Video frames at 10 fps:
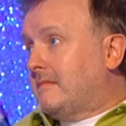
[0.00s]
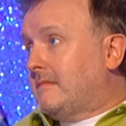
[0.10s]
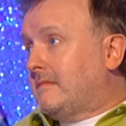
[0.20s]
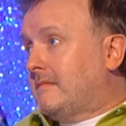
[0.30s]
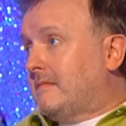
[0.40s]

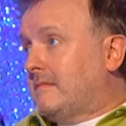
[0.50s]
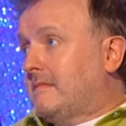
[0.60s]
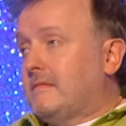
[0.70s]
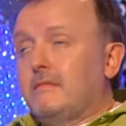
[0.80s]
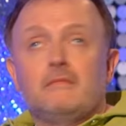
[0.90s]

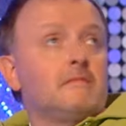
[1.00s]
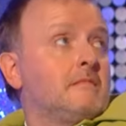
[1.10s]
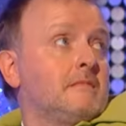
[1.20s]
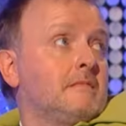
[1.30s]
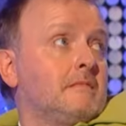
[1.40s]

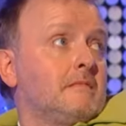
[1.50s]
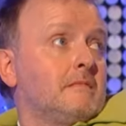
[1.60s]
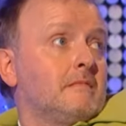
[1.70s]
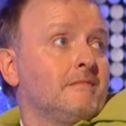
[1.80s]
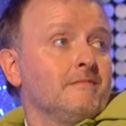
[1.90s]

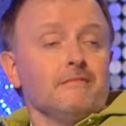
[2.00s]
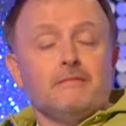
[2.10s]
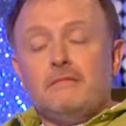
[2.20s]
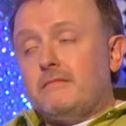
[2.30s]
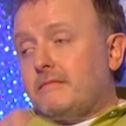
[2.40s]

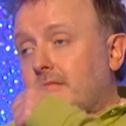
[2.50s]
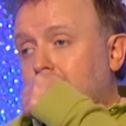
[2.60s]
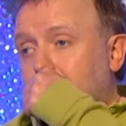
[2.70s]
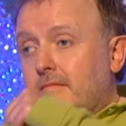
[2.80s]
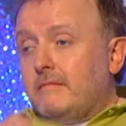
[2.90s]

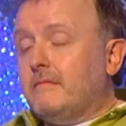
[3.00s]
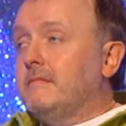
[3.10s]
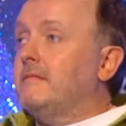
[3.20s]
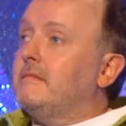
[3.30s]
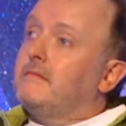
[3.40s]

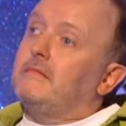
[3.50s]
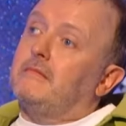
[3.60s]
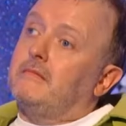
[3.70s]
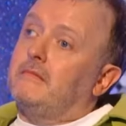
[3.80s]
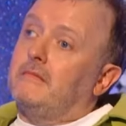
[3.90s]

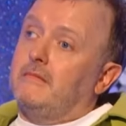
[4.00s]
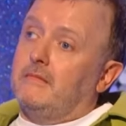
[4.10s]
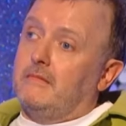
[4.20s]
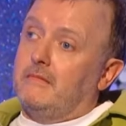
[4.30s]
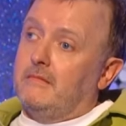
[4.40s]

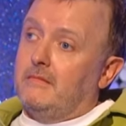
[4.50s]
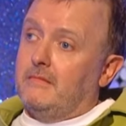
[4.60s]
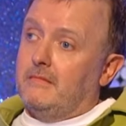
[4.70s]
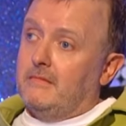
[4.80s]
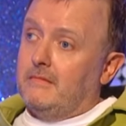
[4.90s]

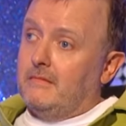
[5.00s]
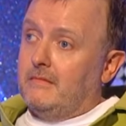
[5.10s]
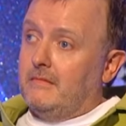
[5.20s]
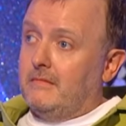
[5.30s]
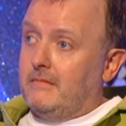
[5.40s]

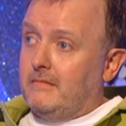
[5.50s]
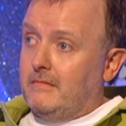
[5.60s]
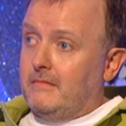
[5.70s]
(silent)